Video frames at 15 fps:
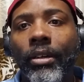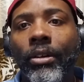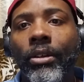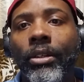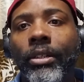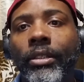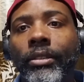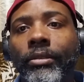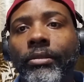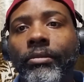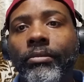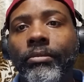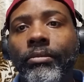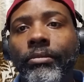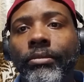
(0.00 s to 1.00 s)
are
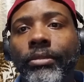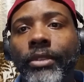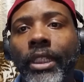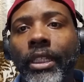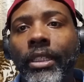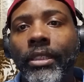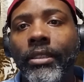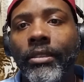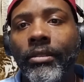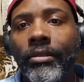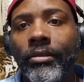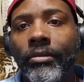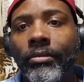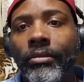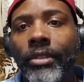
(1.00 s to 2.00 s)
taking
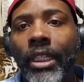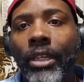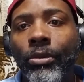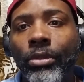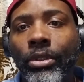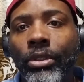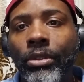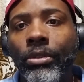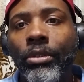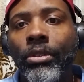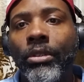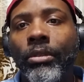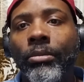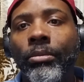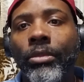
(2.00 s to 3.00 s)
Taekwondo
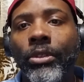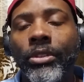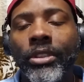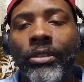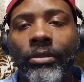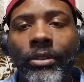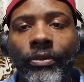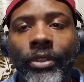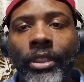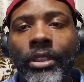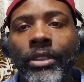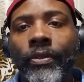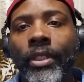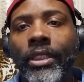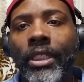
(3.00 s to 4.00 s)
or
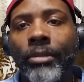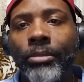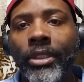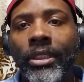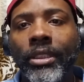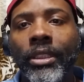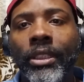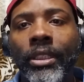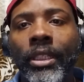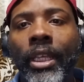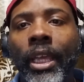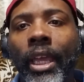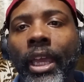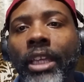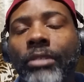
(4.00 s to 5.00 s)
self-defense or anti-bullying
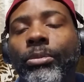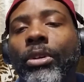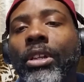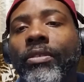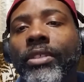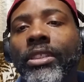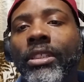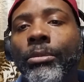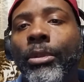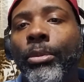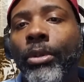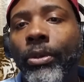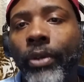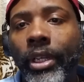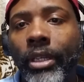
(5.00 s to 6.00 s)
as part of a summer
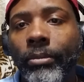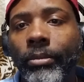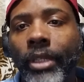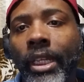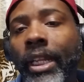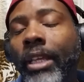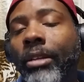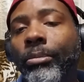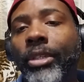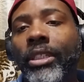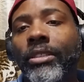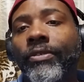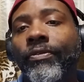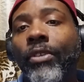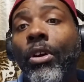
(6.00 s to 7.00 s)
program, and that'll be
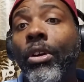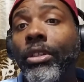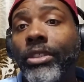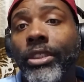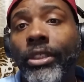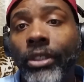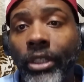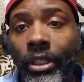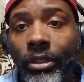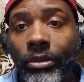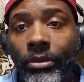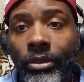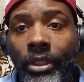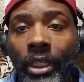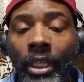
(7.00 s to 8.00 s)
as far as they'll go.
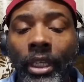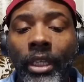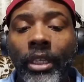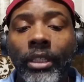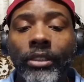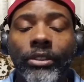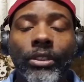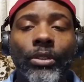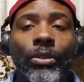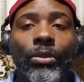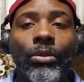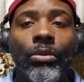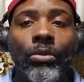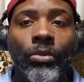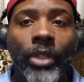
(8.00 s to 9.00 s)

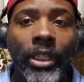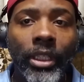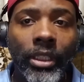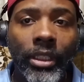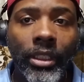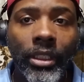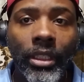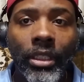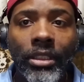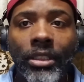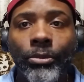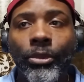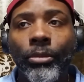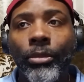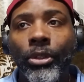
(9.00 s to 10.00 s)
So rankings
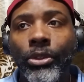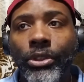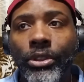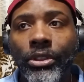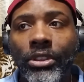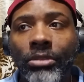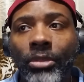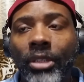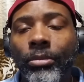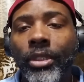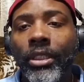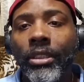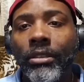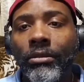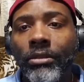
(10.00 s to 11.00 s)
and promotions may be
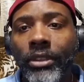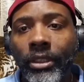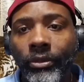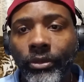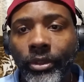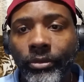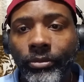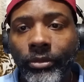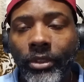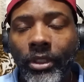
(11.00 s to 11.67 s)
a little different.